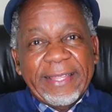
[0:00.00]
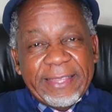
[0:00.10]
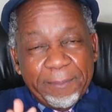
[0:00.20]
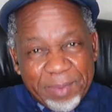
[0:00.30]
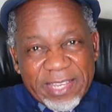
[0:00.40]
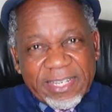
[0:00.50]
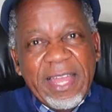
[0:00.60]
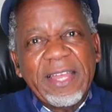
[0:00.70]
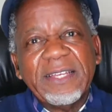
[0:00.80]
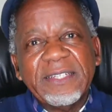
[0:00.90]
the
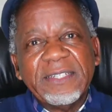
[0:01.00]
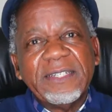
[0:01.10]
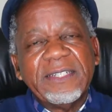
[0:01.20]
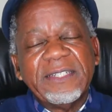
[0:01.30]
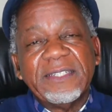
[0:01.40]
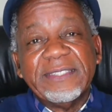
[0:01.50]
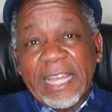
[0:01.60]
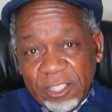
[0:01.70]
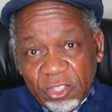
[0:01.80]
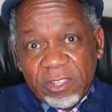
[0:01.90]
picture
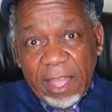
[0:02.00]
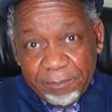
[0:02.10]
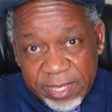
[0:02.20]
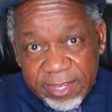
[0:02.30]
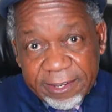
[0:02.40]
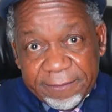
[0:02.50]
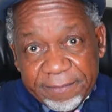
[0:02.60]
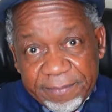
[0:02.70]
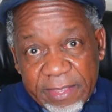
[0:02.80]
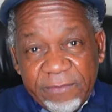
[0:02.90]
does not appear.
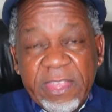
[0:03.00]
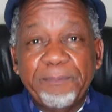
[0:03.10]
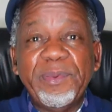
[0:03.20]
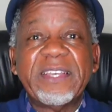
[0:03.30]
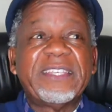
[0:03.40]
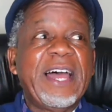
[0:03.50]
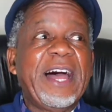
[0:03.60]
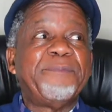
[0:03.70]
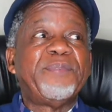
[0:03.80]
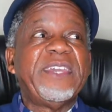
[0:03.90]
If the picture
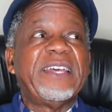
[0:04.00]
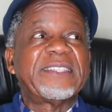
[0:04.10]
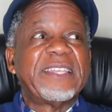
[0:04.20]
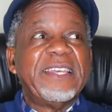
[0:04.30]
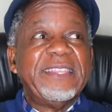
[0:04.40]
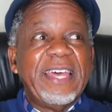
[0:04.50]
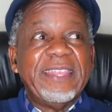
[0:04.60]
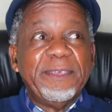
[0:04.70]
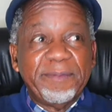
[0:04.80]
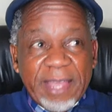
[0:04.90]
appears,
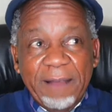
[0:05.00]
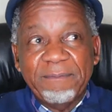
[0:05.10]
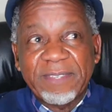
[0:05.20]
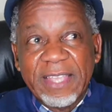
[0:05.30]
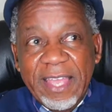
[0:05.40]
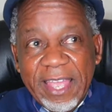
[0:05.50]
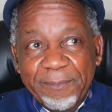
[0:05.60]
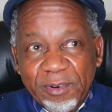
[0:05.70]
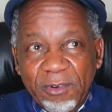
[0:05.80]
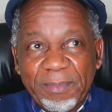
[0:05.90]
then it becomes a
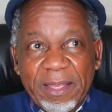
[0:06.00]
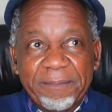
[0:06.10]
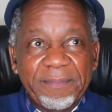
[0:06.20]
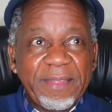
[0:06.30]
problem.